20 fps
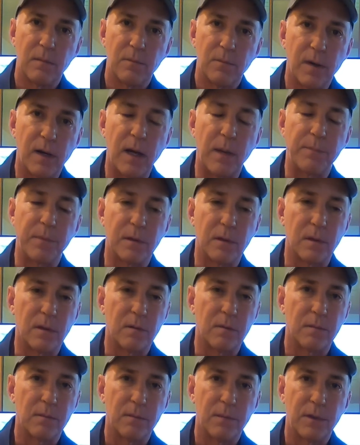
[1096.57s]

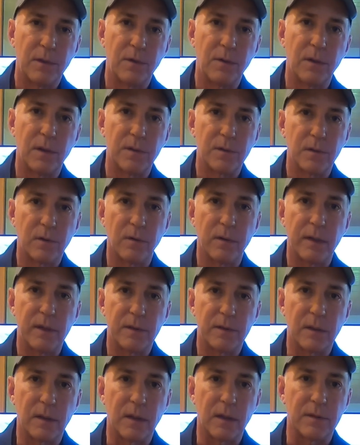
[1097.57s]
popular unit screen
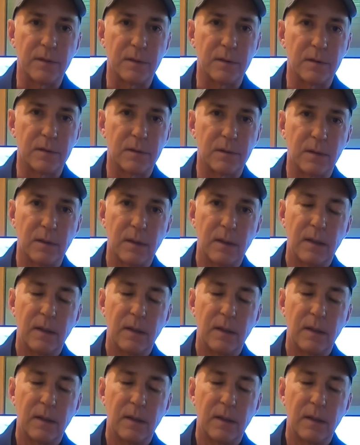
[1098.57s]
sizes,